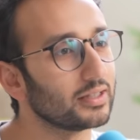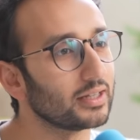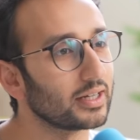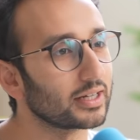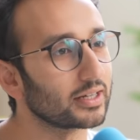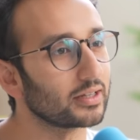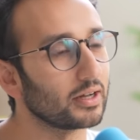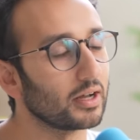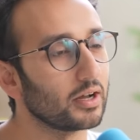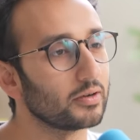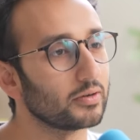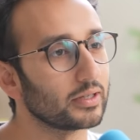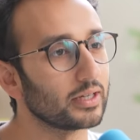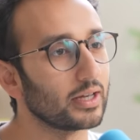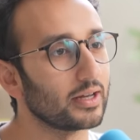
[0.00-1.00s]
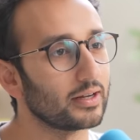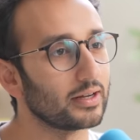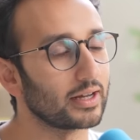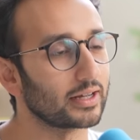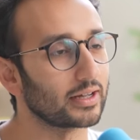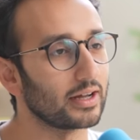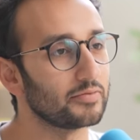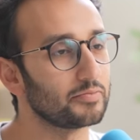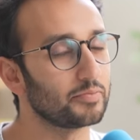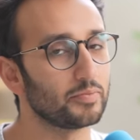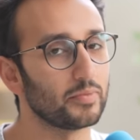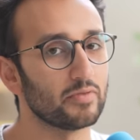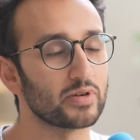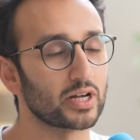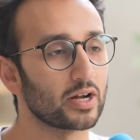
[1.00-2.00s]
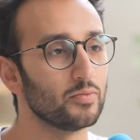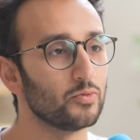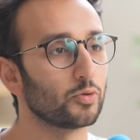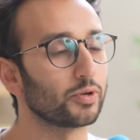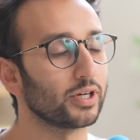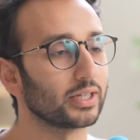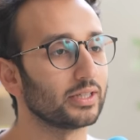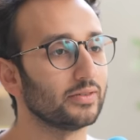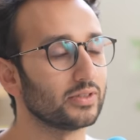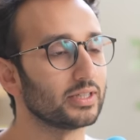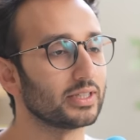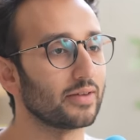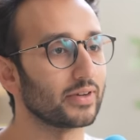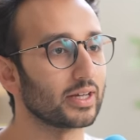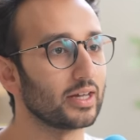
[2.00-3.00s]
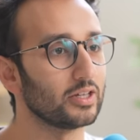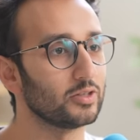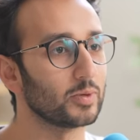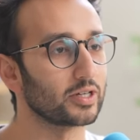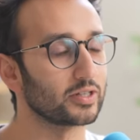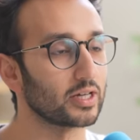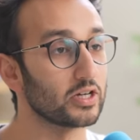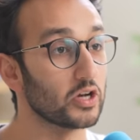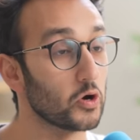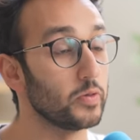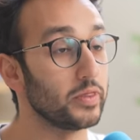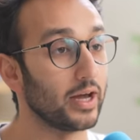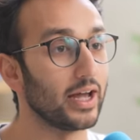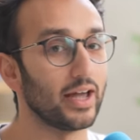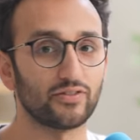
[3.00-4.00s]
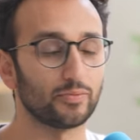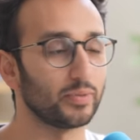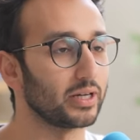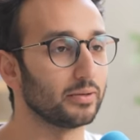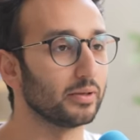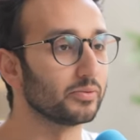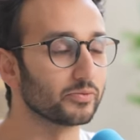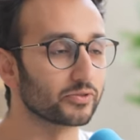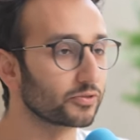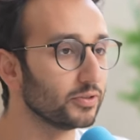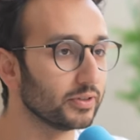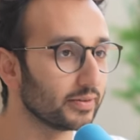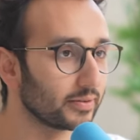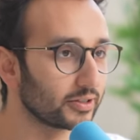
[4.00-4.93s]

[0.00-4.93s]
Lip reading: They're like, oh yeah, like I've become more productive since having kids because I know that I have to pick them up from school at